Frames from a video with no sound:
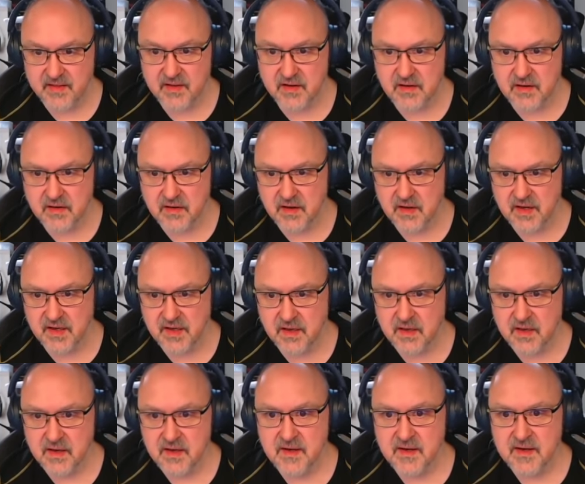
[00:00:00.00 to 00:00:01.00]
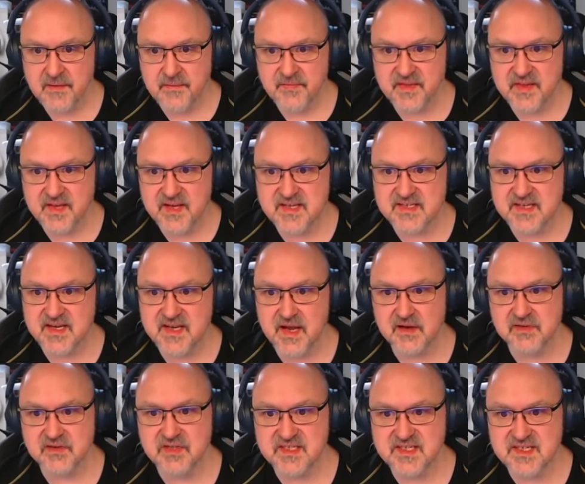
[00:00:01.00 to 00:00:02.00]
the nine. These are now
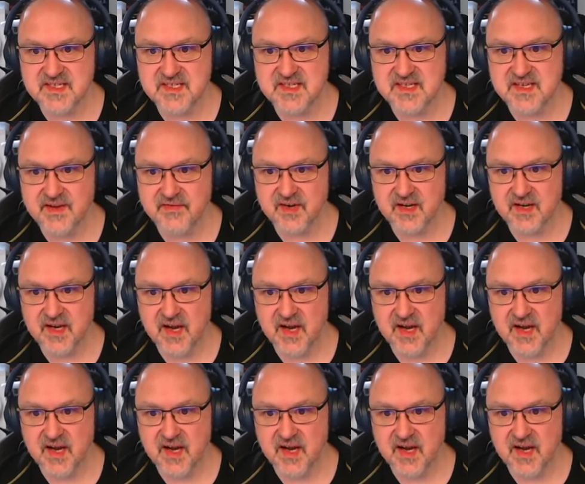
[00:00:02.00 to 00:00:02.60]
just seven and